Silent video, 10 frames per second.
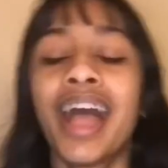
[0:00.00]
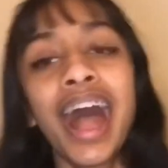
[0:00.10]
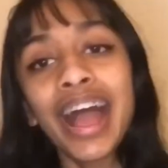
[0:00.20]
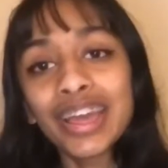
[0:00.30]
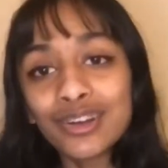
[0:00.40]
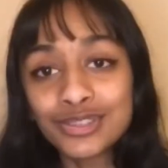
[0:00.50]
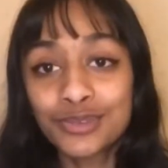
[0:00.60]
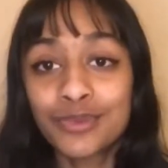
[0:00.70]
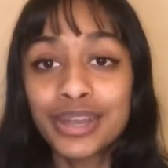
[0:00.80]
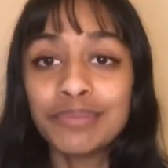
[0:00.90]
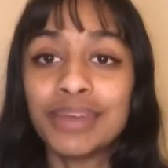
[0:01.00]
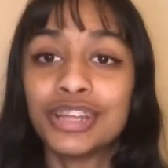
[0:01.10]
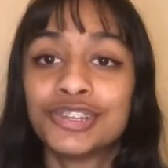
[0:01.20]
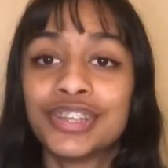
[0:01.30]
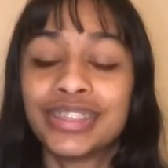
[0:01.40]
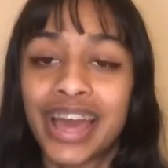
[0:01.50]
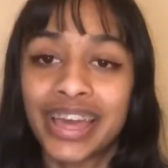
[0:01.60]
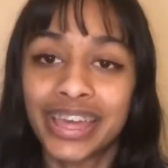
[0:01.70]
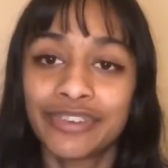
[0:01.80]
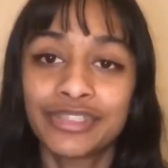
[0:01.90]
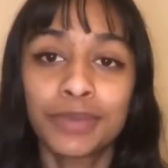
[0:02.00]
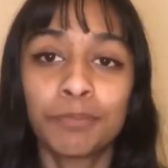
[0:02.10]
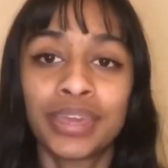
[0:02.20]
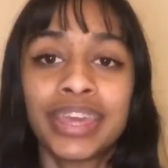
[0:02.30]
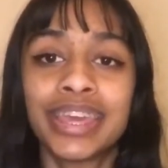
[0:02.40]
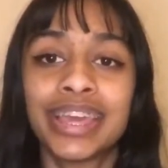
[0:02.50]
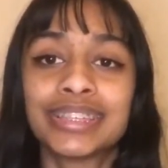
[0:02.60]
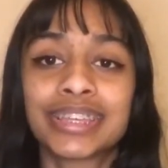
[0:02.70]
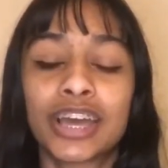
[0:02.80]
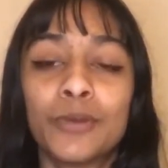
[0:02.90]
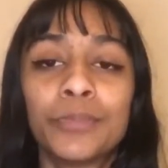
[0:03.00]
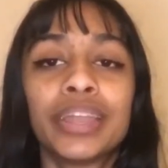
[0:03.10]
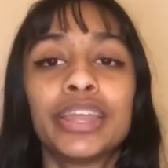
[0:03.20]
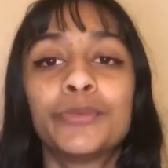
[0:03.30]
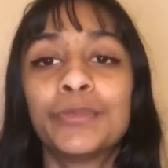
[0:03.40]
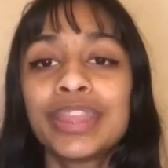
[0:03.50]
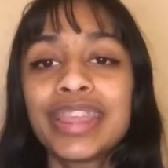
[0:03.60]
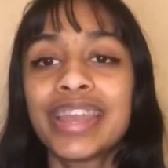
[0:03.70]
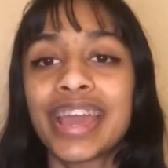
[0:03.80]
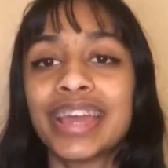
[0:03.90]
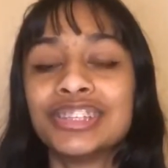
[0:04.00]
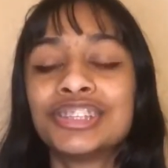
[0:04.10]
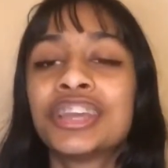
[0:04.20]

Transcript: I also want to mention that if the P is accompanied with an H,